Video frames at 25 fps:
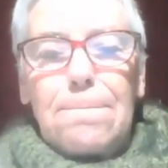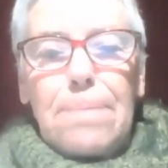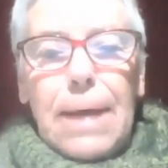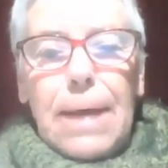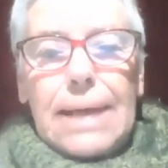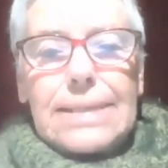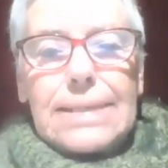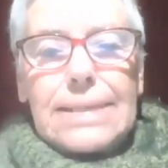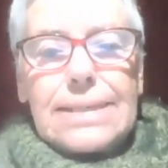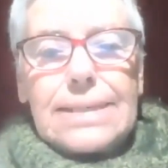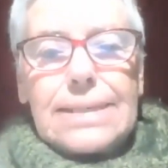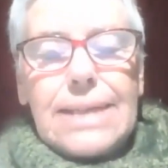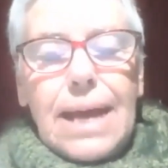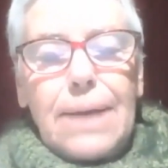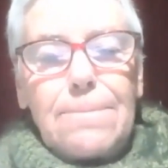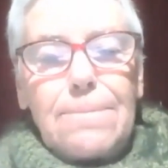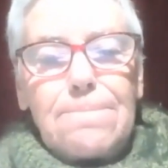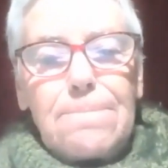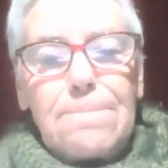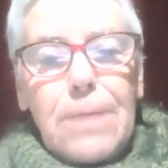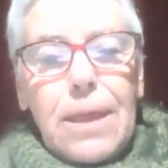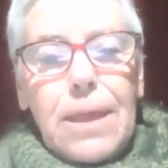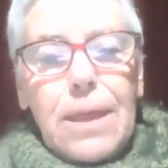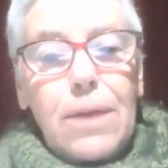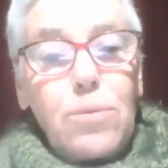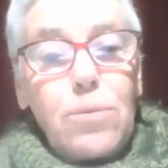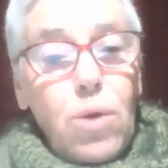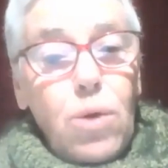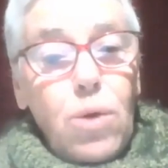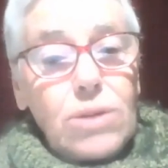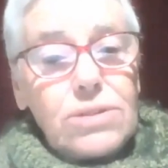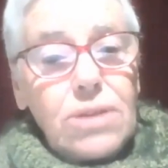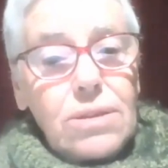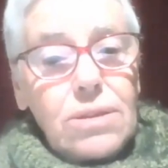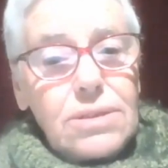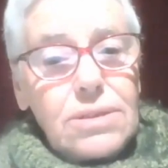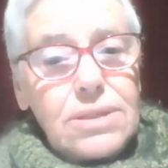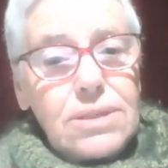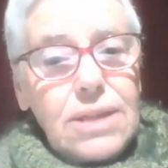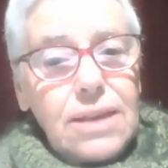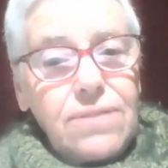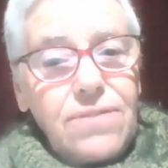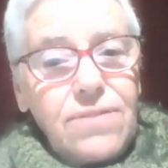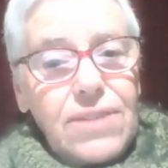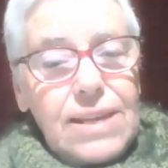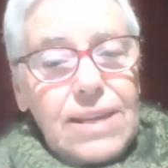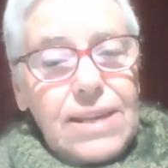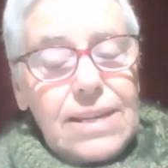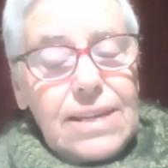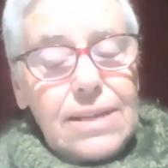but it was on
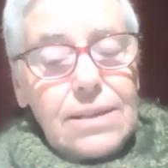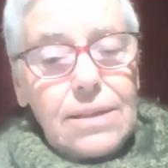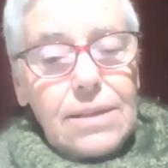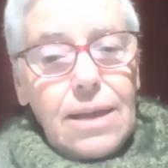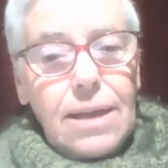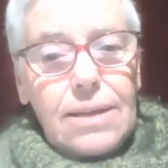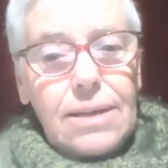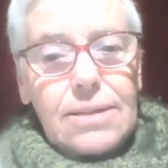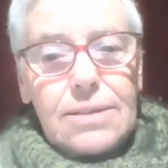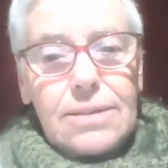TV